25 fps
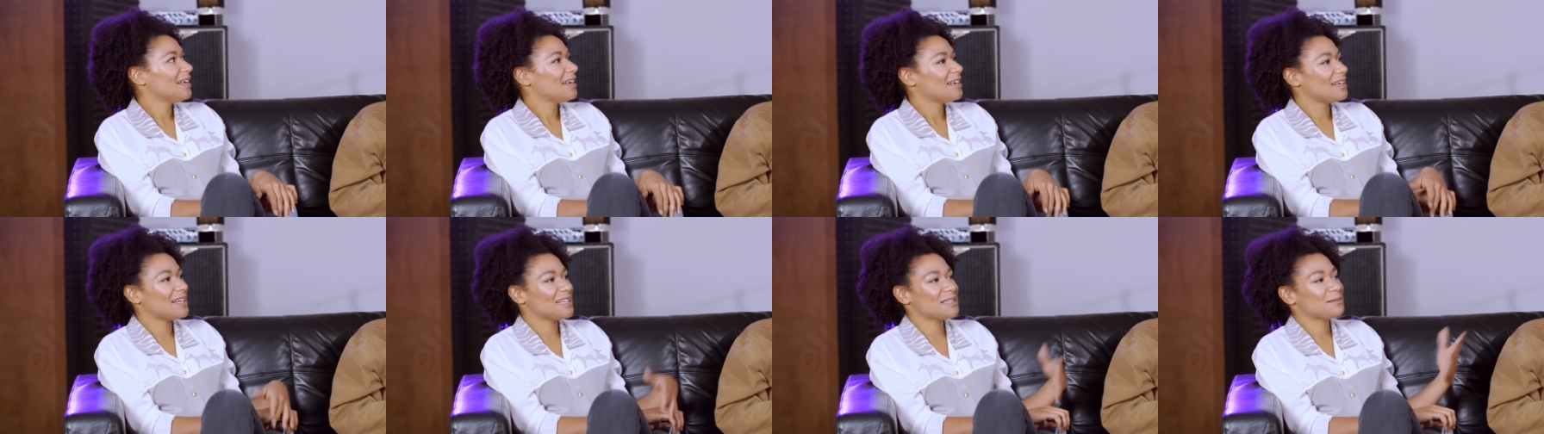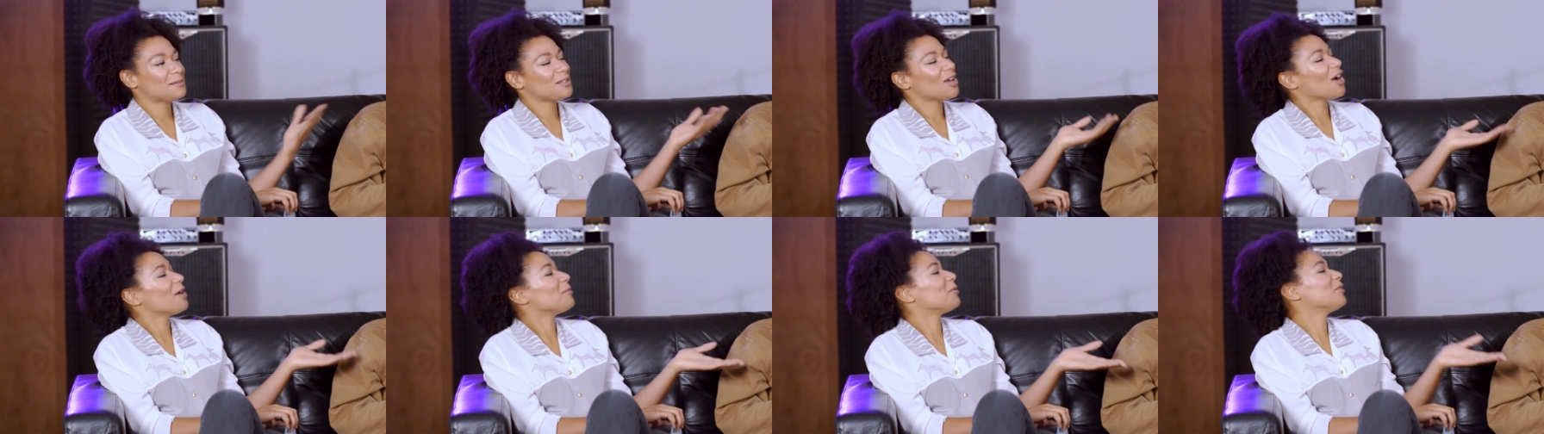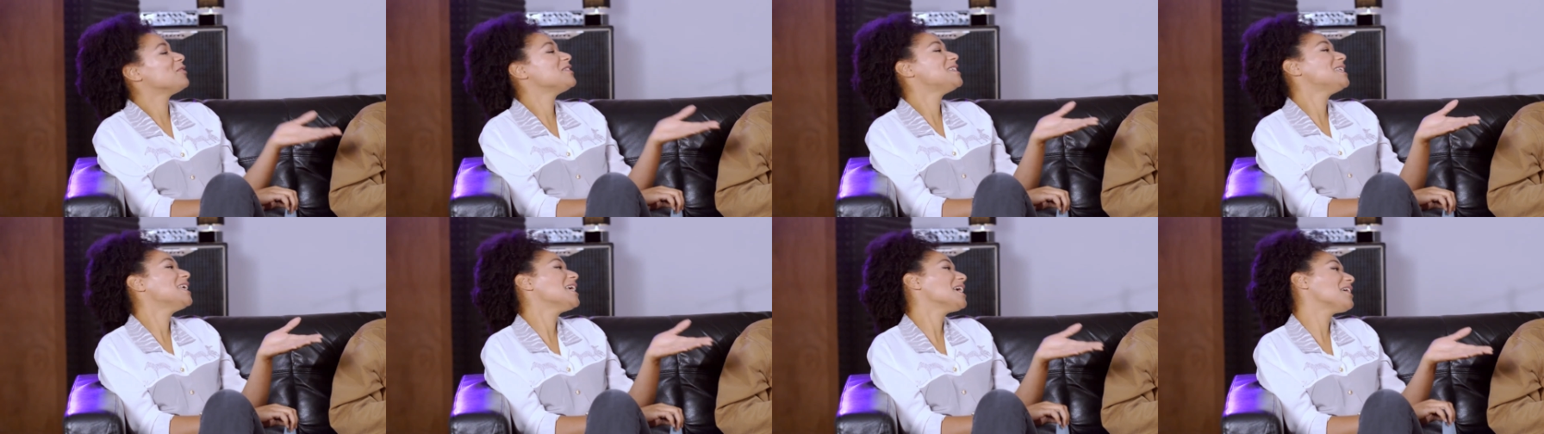less time
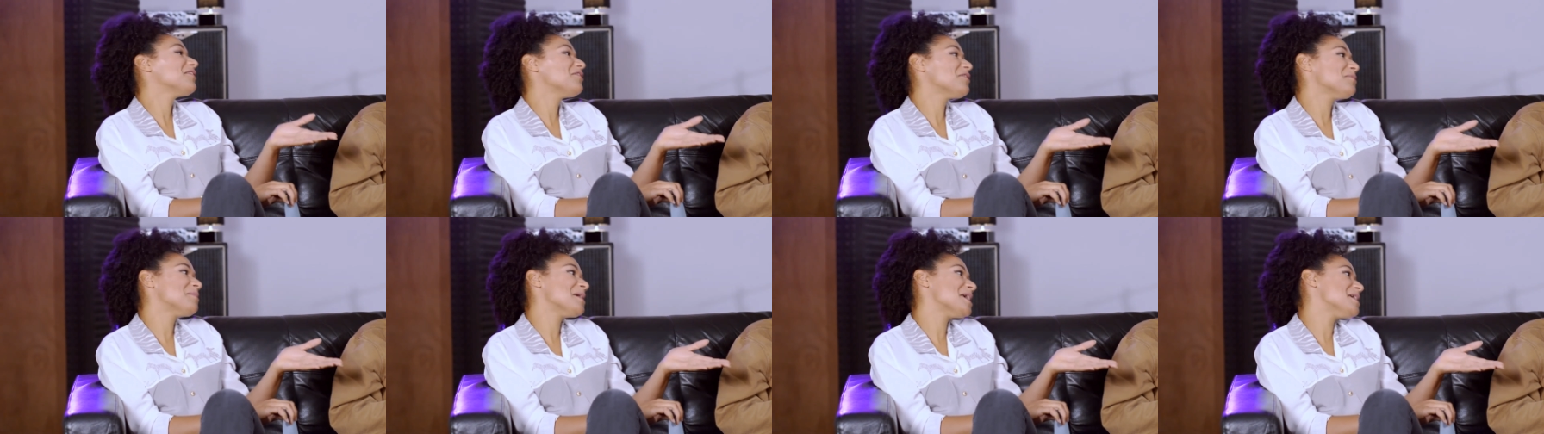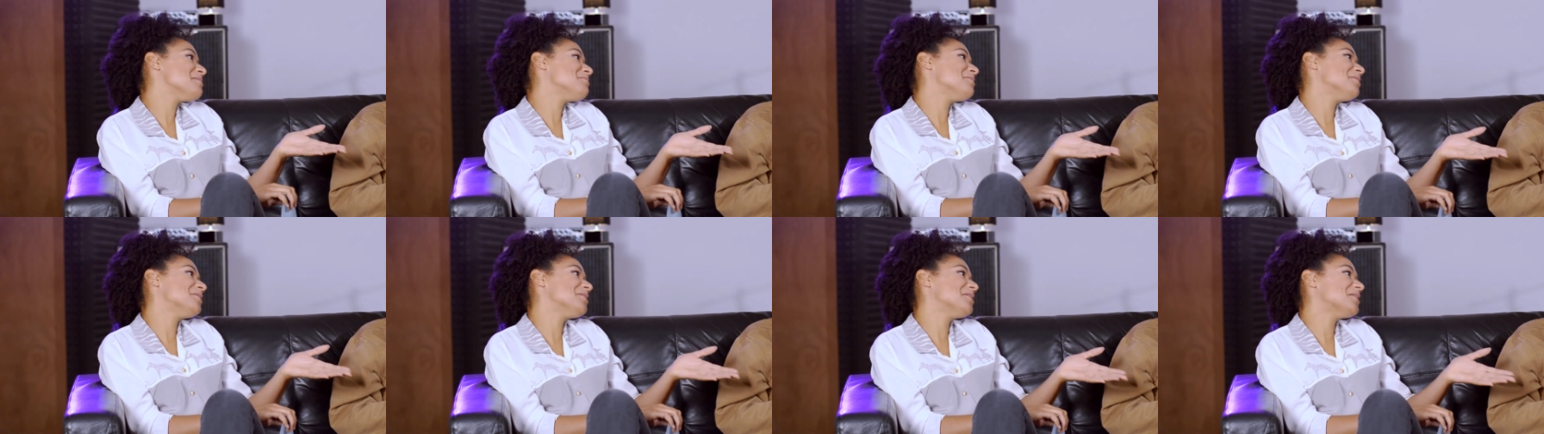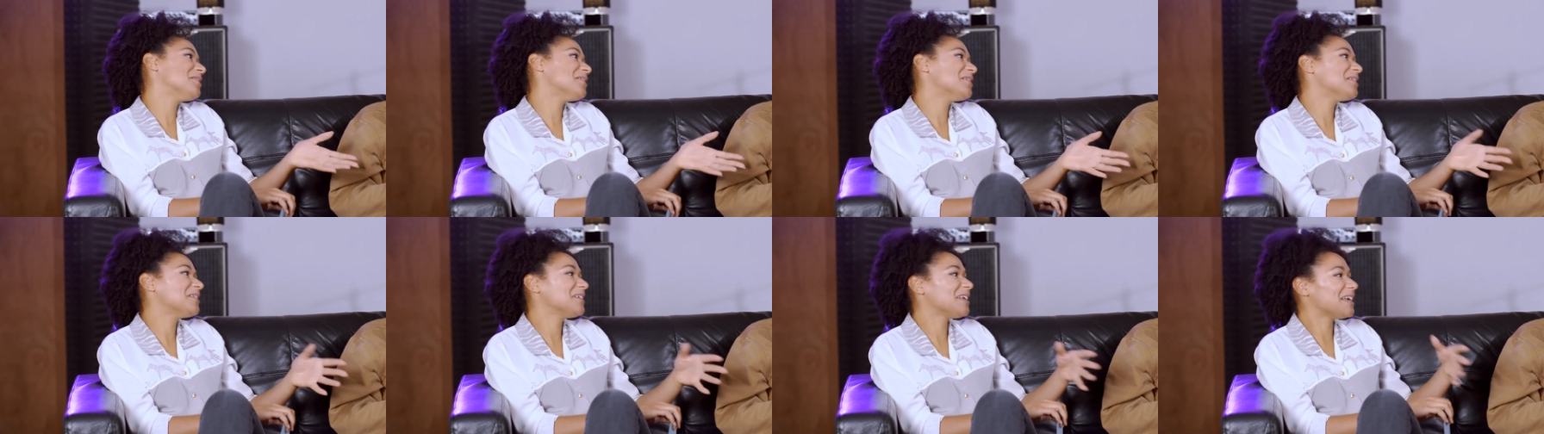off sick for
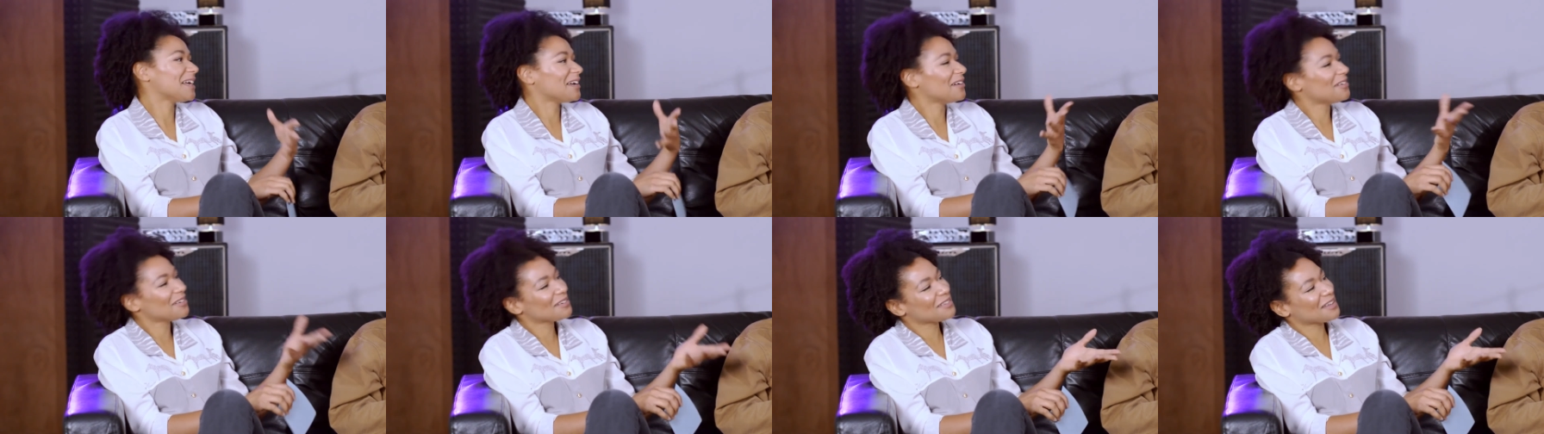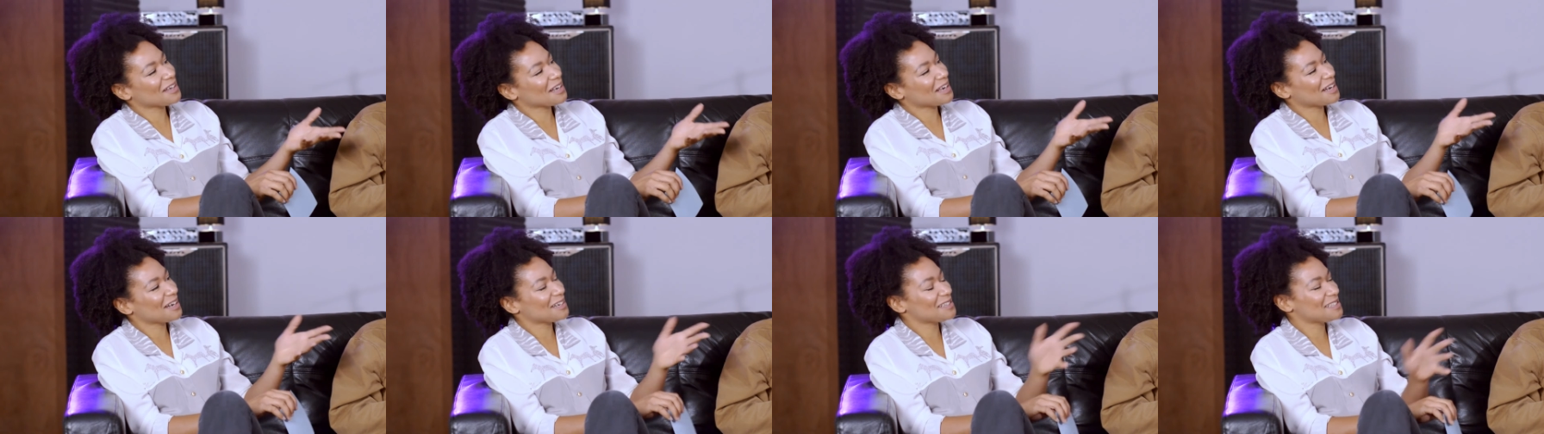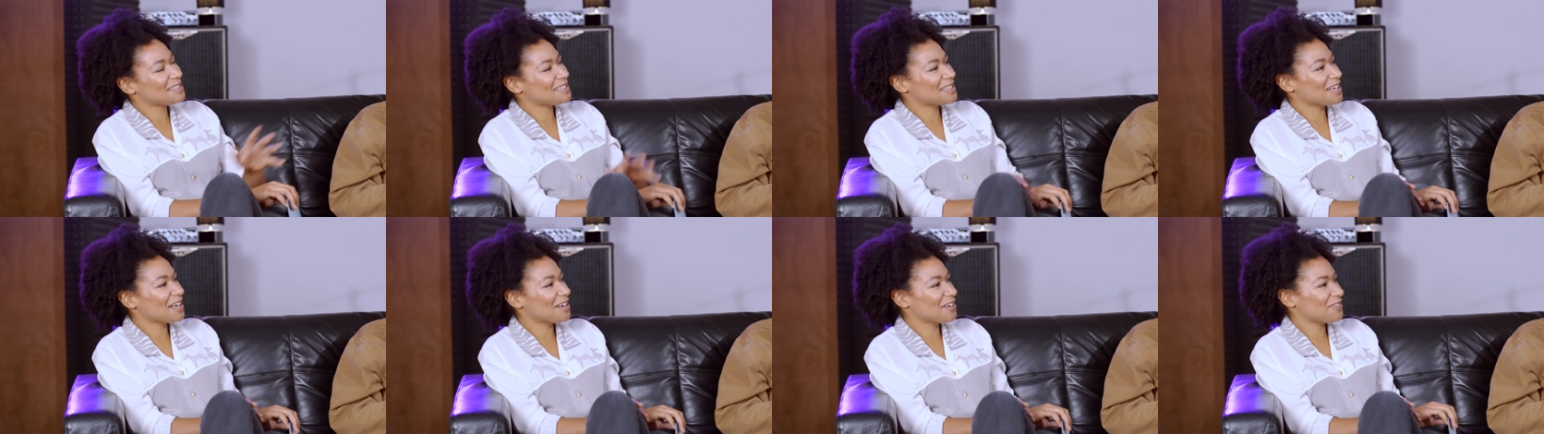people, like all of that kind of
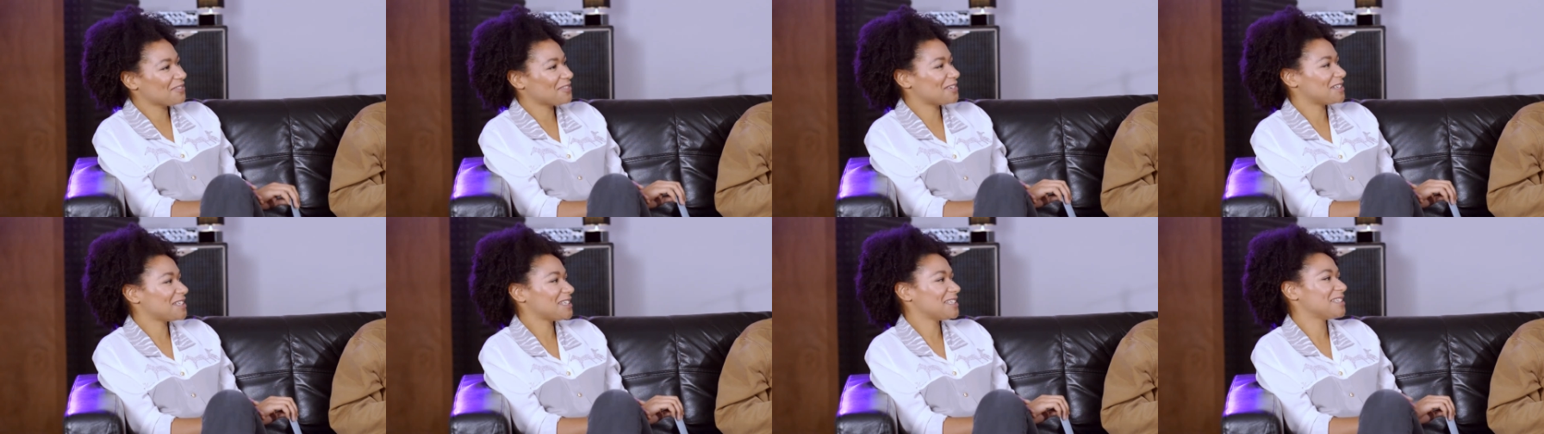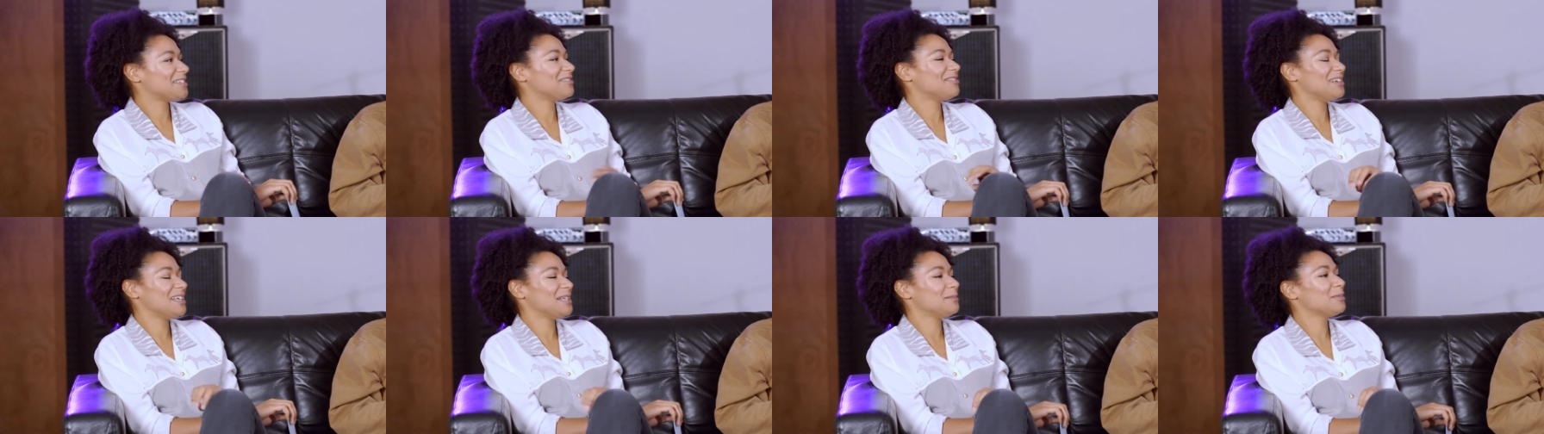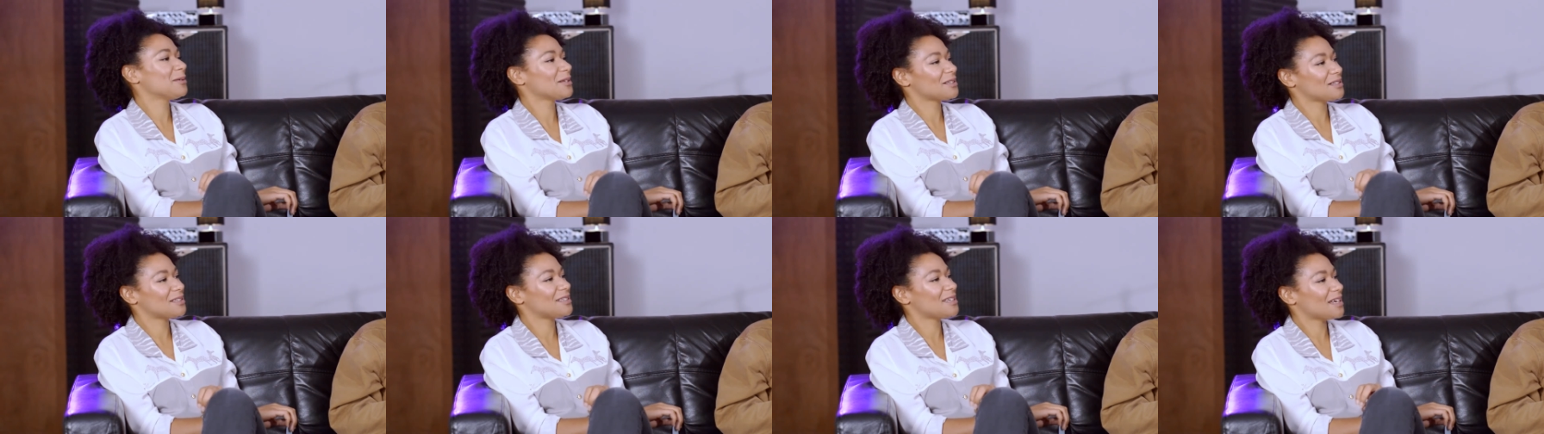stuff, which is really
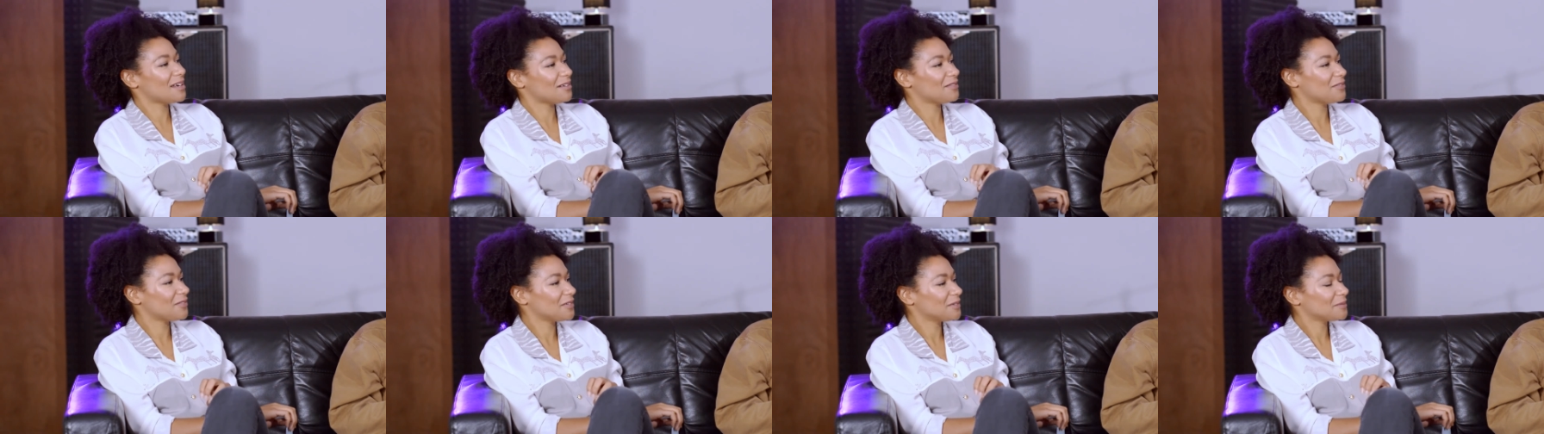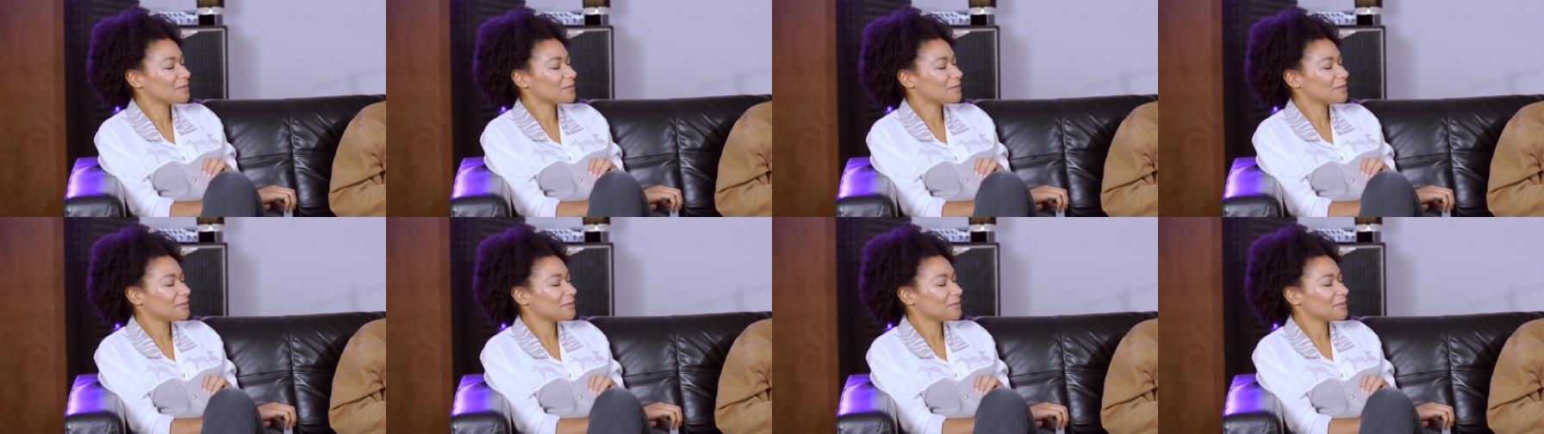positive.